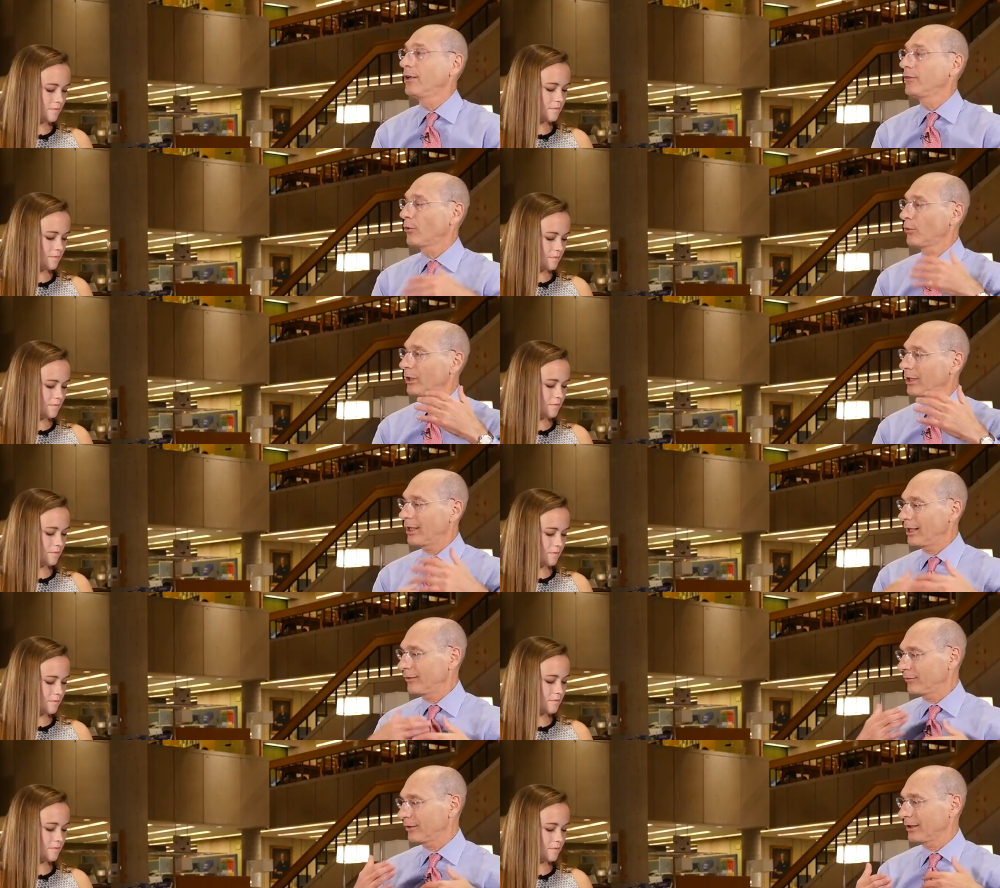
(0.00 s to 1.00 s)
Speaker 1: So we're
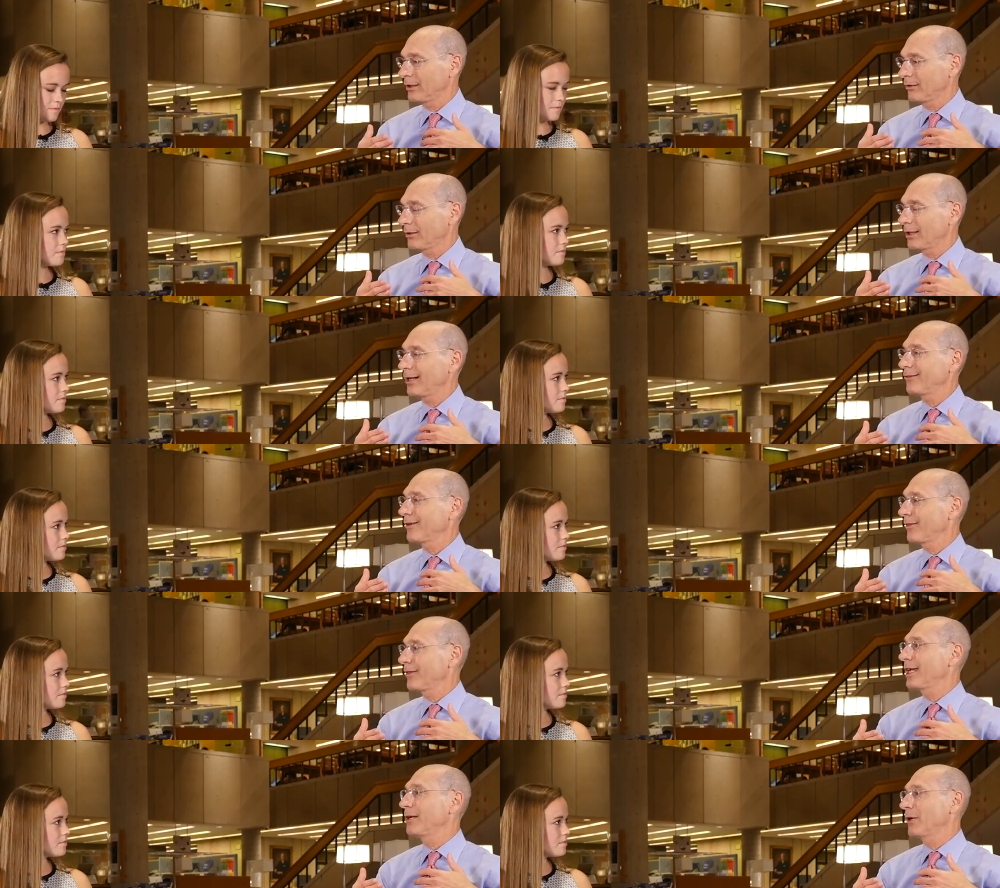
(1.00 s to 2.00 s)
constantly, you know,
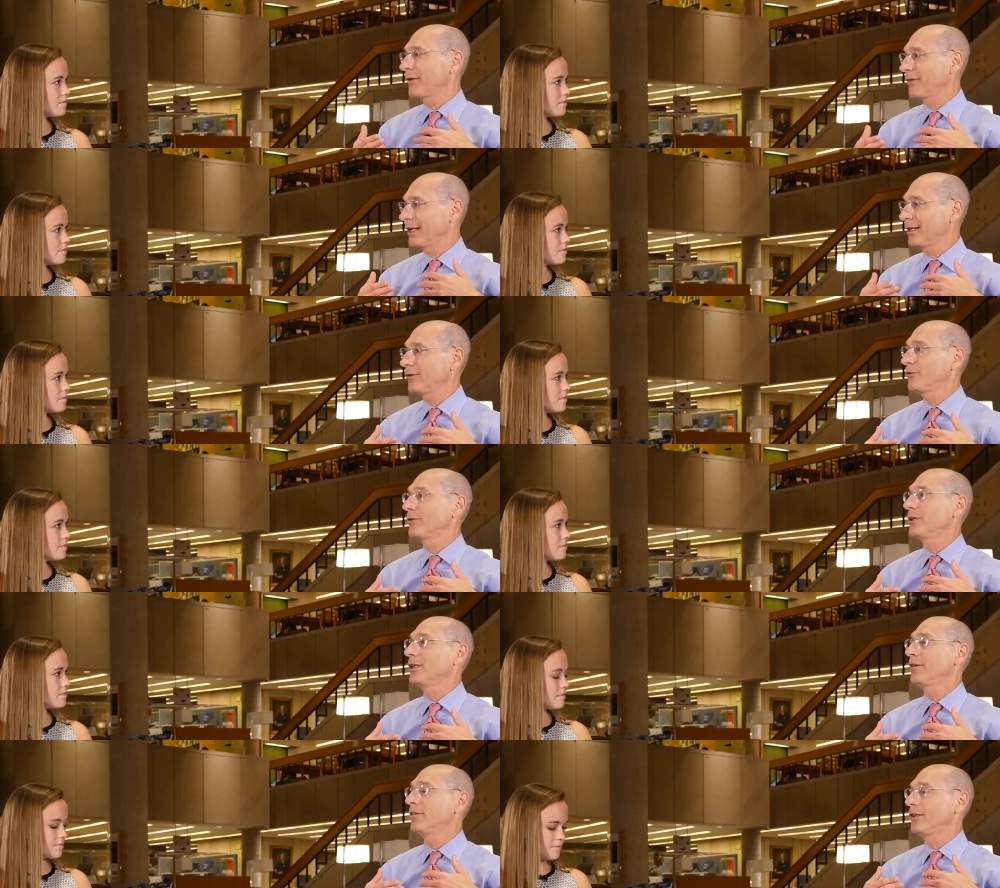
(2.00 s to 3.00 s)
constantly thinking about that
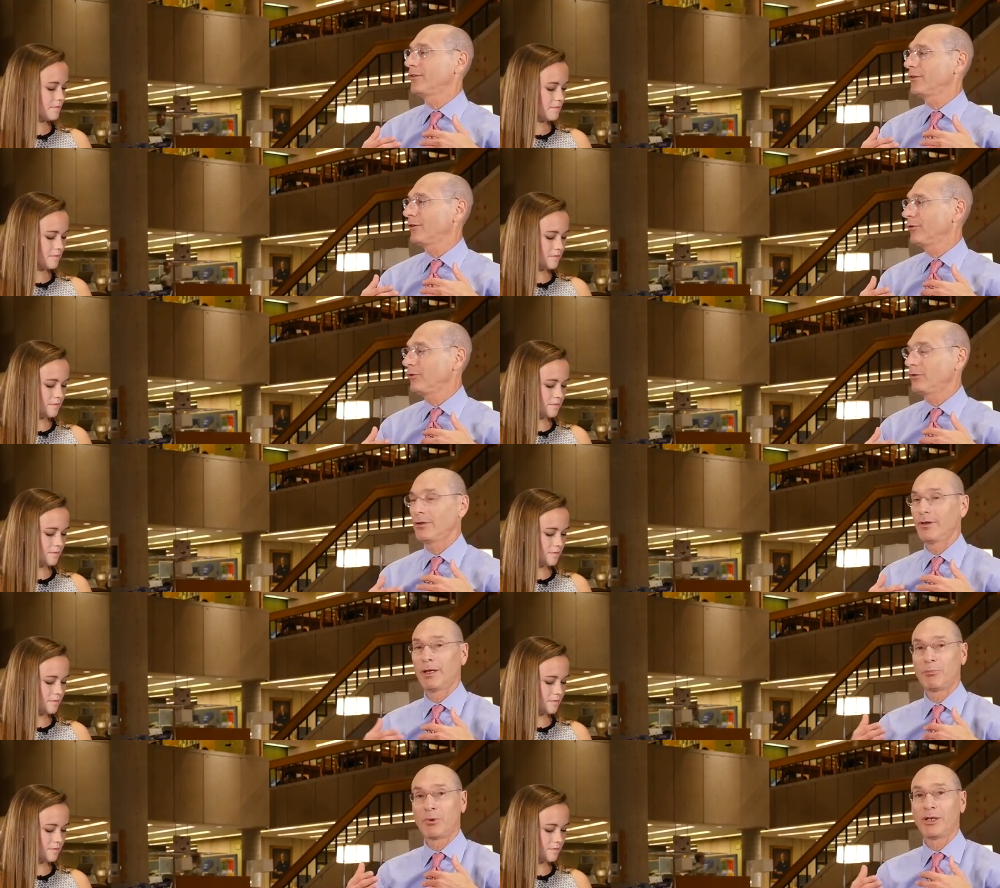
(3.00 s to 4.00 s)
history of an institution
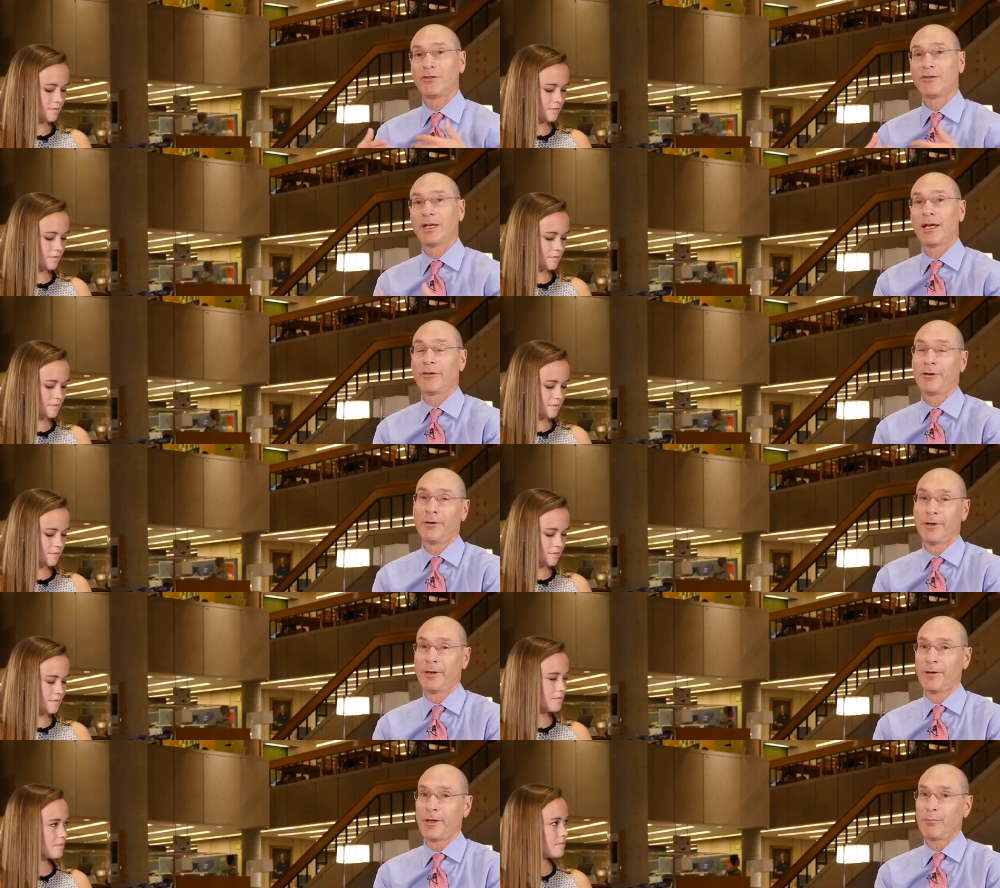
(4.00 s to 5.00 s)
that brings together
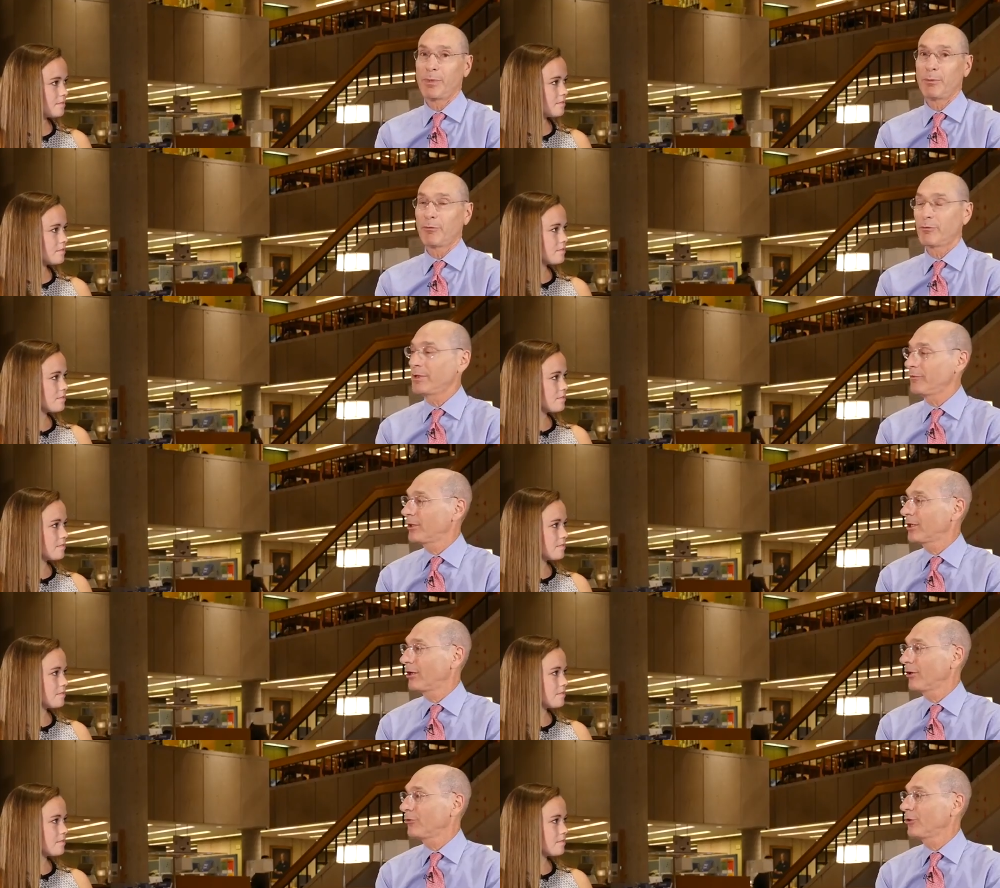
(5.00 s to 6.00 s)
people from different
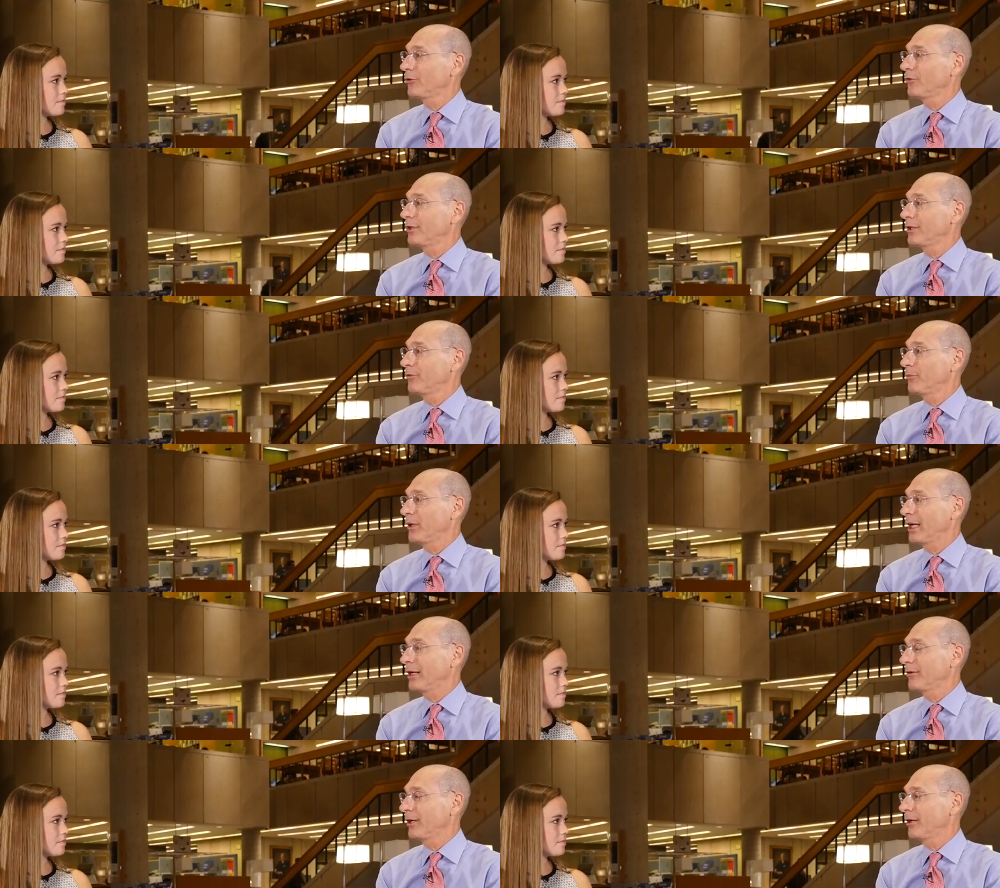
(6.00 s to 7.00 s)
cultures and different
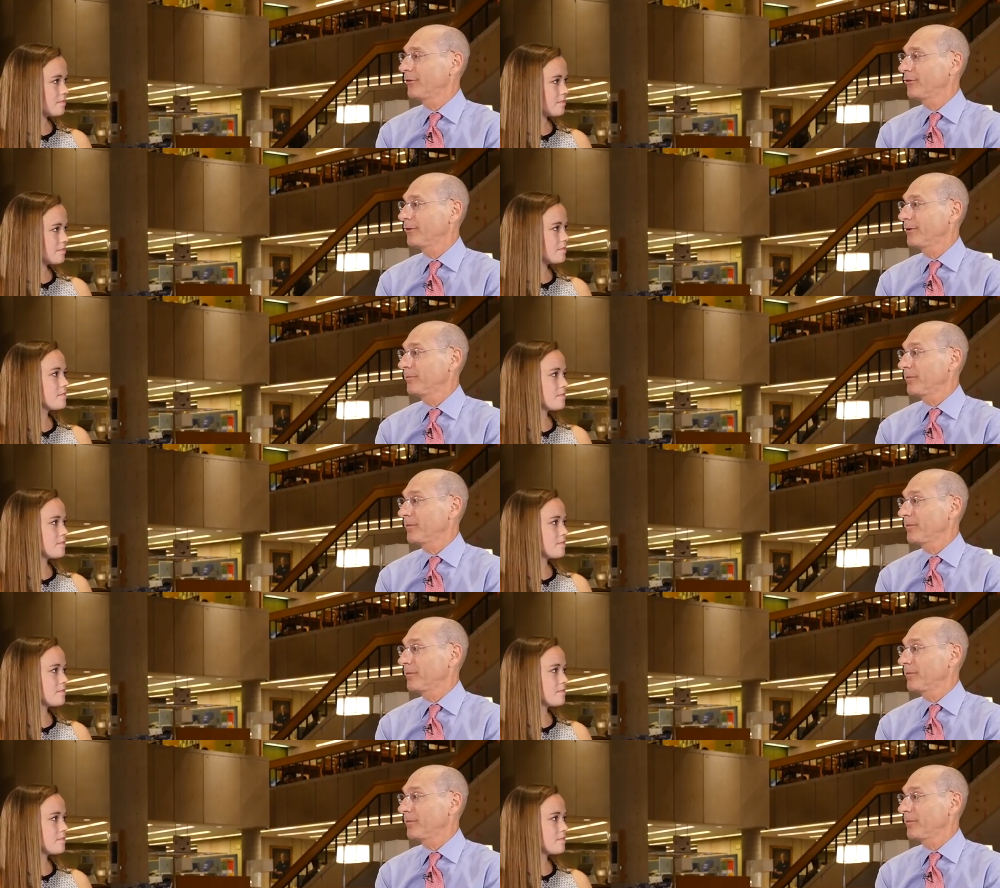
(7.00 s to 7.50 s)
backgrounds.